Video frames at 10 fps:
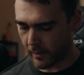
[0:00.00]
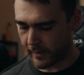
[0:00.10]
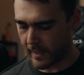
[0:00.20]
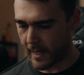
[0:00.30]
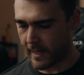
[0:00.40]

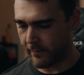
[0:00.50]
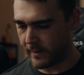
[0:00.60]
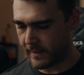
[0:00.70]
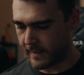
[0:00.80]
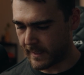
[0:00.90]
Okay,
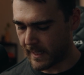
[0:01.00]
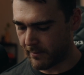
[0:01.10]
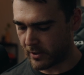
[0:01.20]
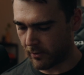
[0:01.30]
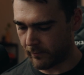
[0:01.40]
we did take
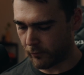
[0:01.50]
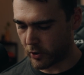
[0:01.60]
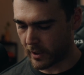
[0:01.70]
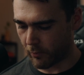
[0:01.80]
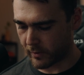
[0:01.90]
damage there
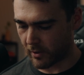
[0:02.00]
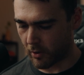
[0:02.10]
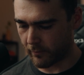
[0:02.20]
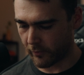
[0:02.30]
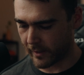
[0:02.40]
unfortunately. I was
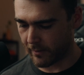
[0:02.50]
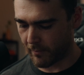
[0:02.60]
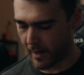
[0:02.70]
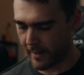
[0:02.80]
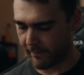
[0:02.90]
hovering
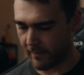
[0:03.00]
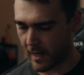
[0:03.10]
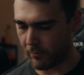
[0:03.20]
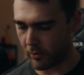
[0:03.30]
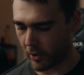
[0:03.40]
my
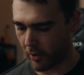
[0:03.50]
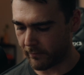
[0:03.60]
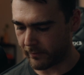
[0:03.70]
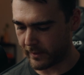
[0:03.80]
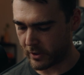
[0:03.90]
Fireball to
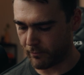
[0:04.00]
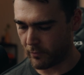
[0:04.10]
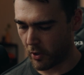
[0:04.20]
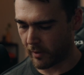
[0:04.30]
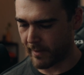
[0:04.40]
hopefully
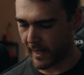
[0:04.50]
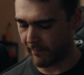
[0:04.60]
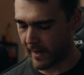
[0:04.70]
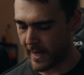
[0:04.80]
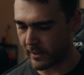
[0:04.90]
just knock it back
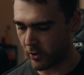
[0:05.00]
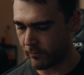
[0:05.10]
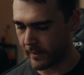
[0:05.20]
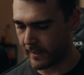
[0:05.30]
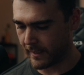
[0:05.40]
if I had to,
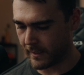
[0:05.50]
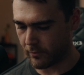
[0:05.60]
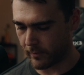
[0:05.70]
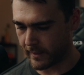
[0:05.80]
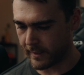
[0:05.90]
but it
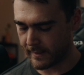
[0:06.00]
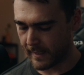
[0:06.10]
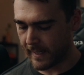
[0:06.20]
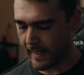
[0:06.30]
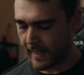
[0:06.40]
is what it is.
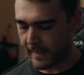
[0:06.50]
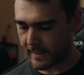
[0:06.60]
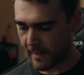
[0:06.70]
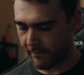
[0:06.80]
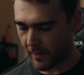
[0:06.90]

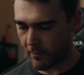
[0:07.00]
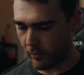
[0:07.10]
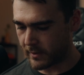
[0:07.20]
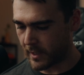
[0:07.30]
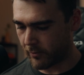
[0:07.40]
Doesn't have
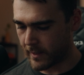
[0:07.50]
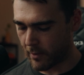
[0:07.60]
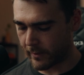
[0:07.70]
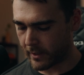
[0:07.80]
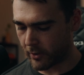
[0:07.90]
Fireball in cycle
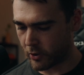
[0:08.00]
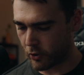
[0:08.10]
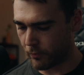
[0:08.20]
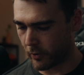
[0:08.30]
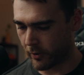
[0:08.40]
now. We're gonna go
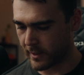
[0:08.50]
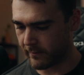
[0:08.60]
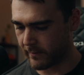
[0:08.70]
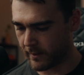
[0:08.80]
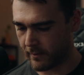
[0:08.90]
super
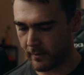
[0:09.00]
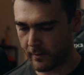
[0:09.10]
aggressive here.